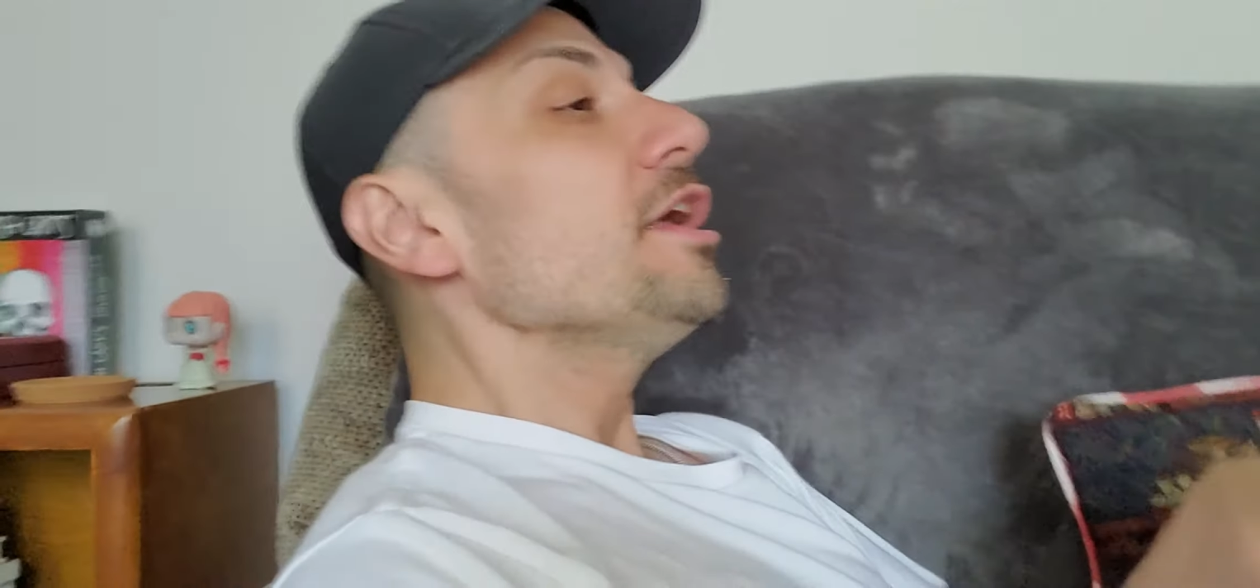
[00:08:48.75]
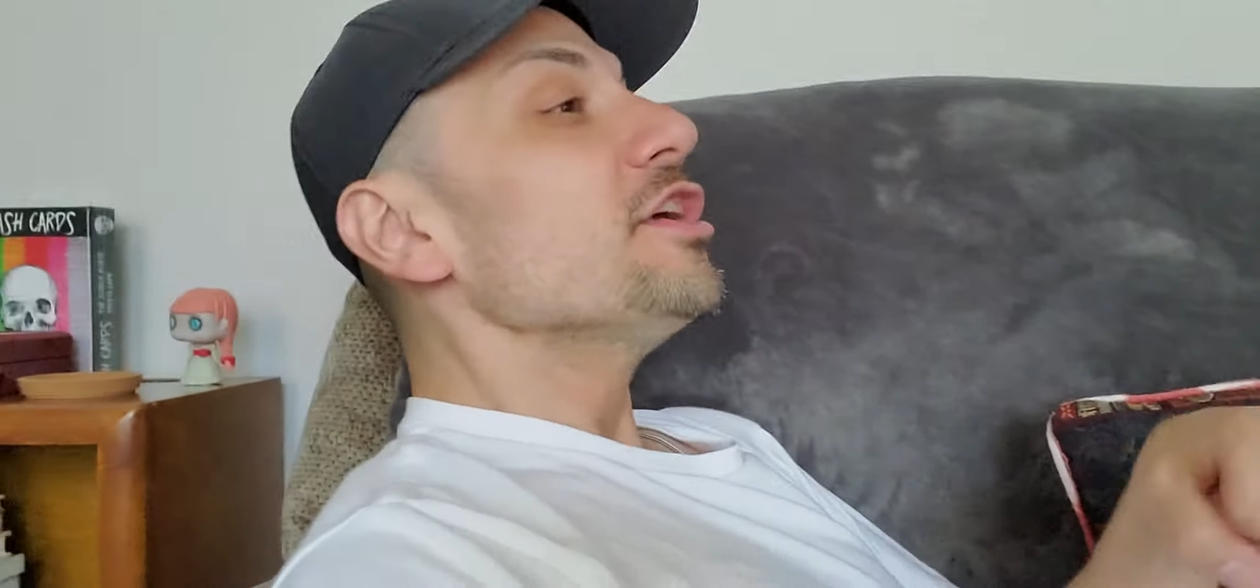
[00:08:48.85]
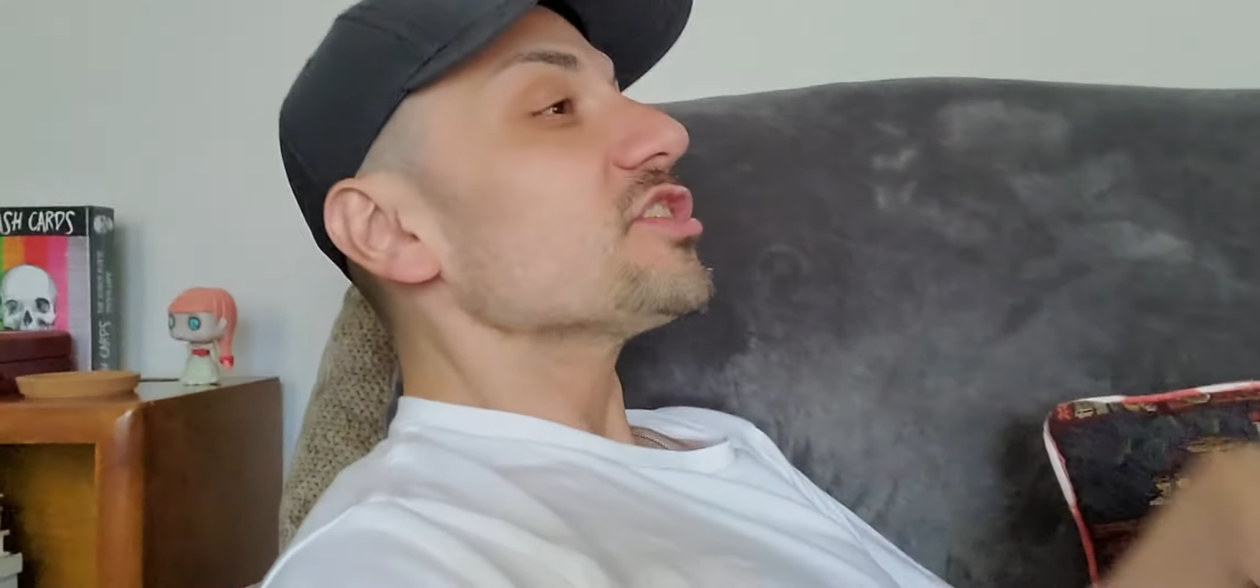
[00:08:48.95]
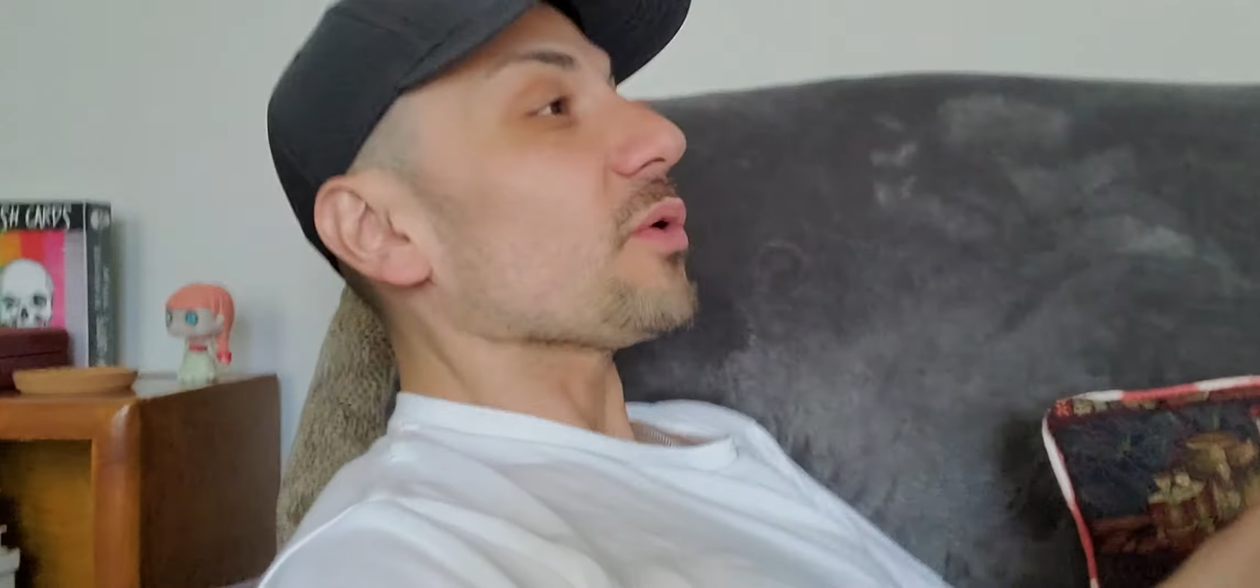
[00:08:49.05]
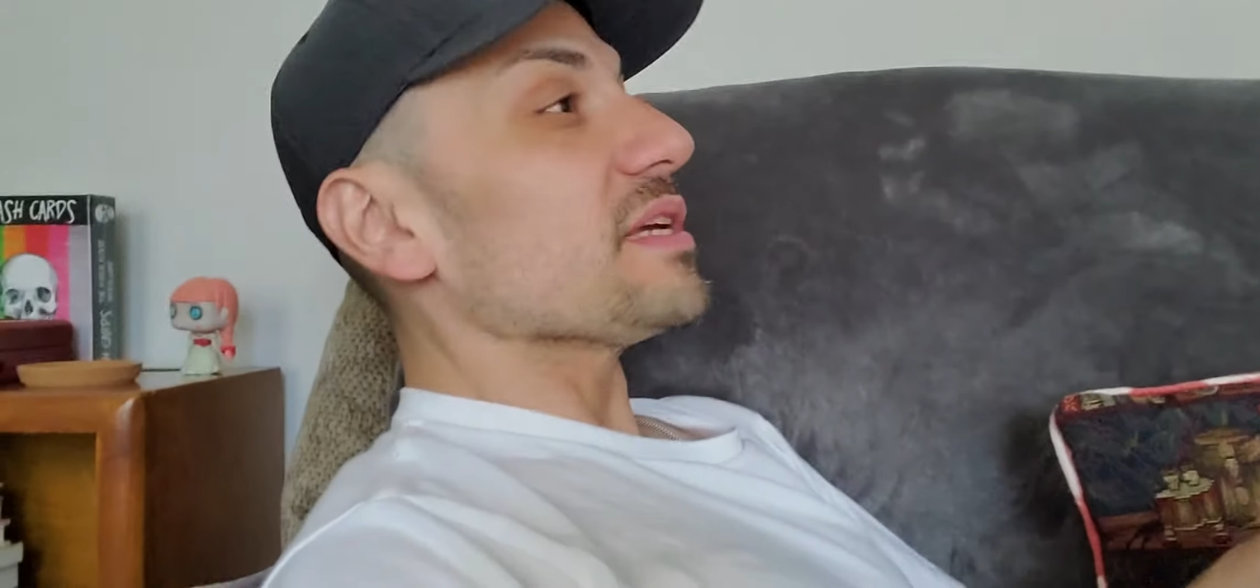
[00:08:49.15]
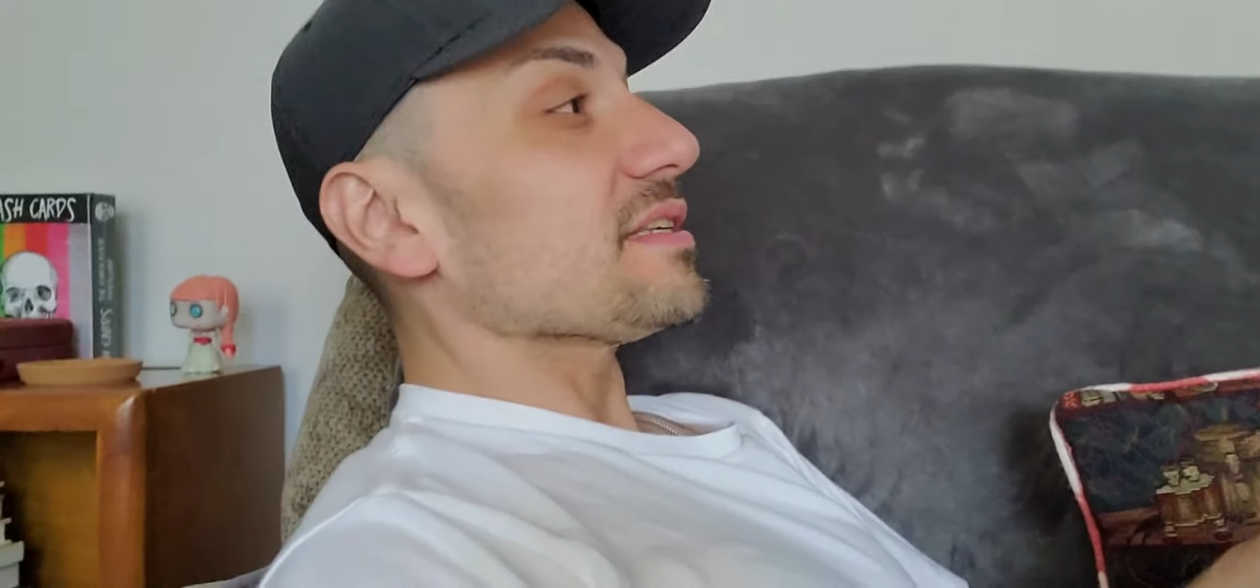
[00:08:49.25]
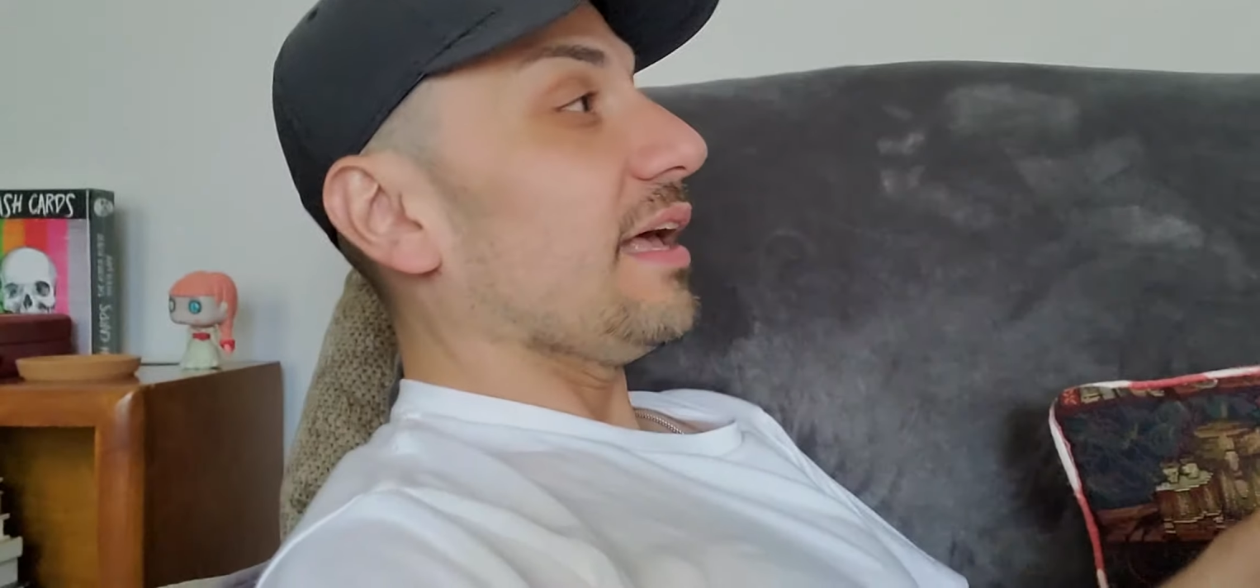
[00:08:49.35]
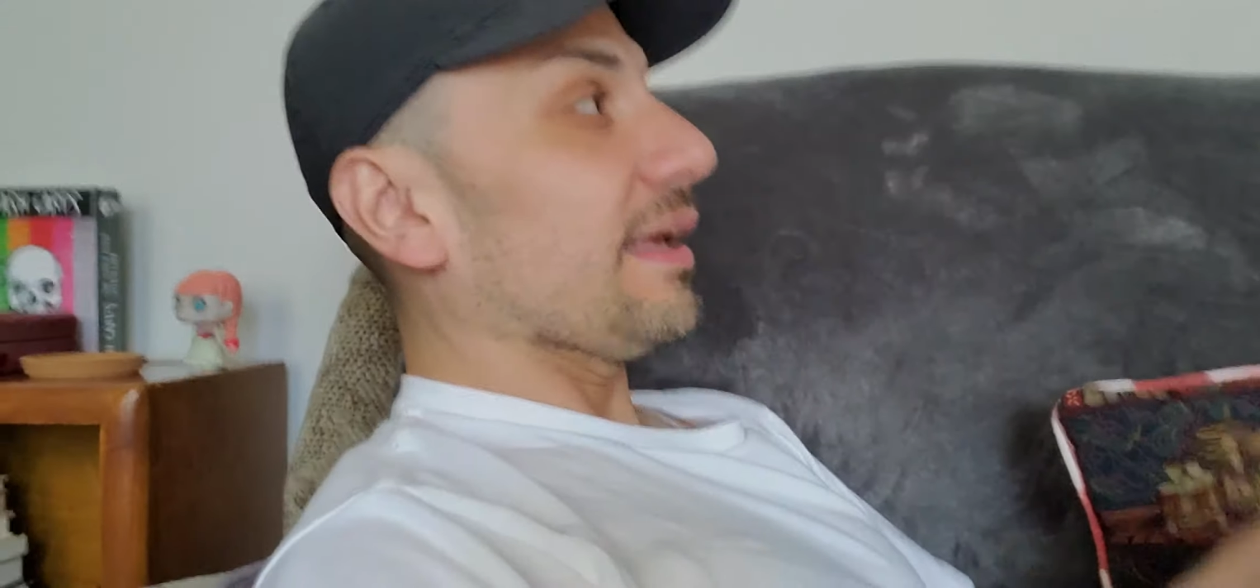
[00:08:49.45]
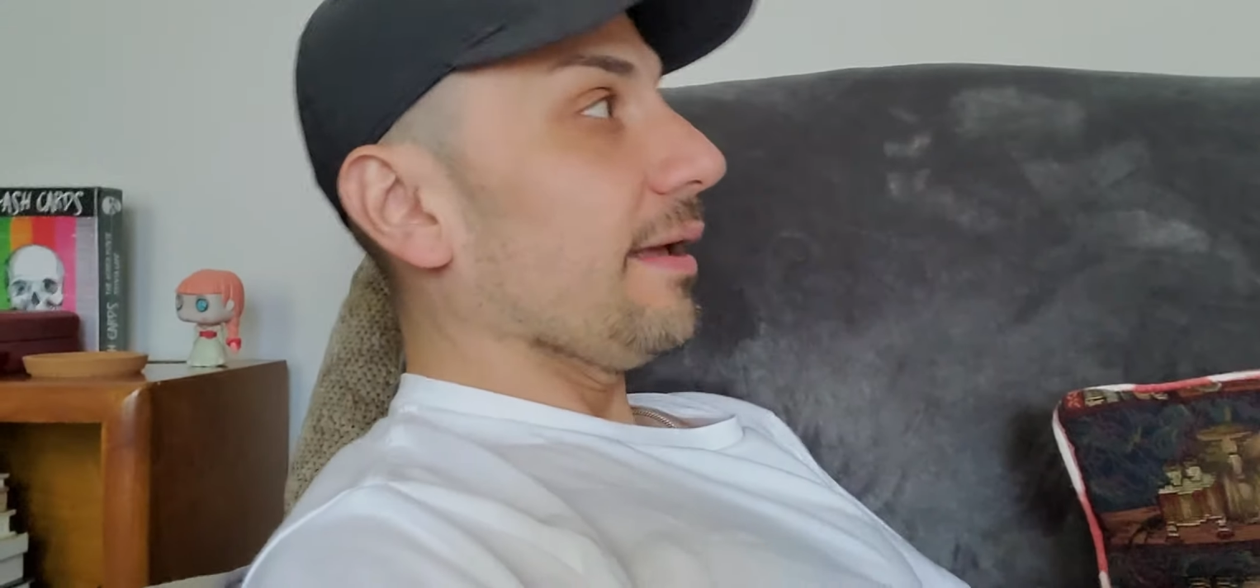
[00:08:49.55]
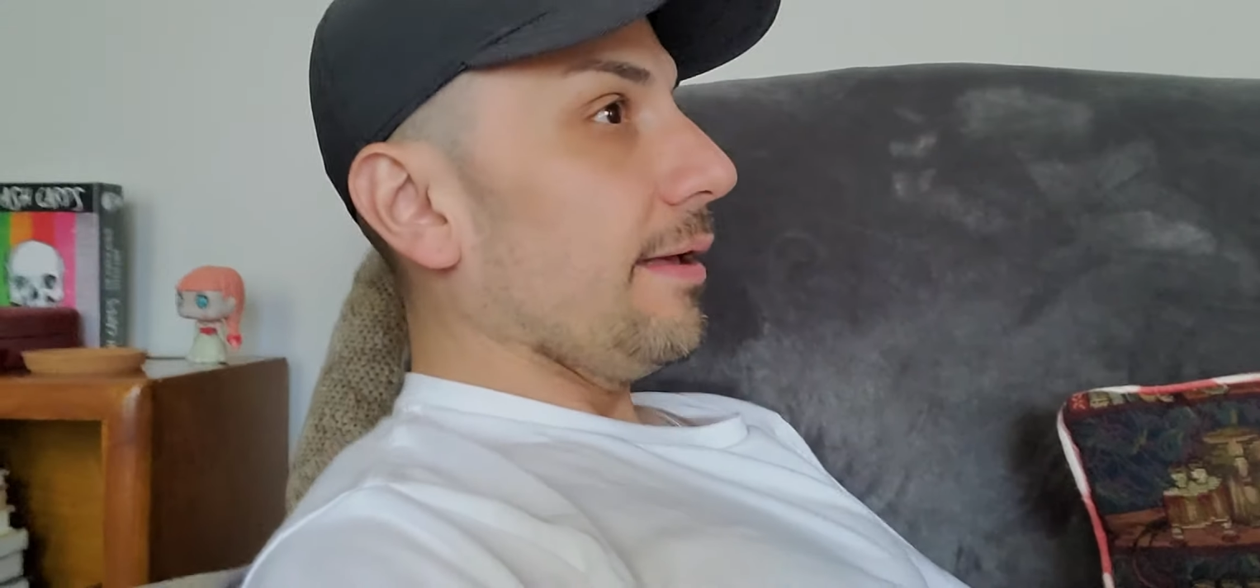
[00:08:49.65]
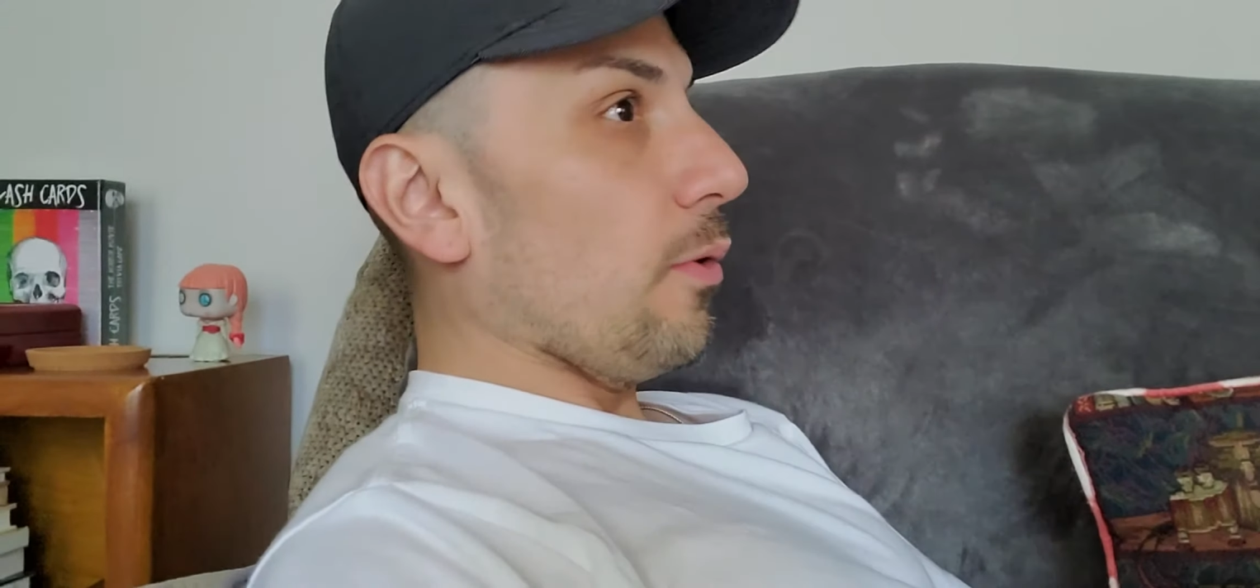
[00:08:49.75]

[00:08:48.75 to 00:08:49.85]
So he's like,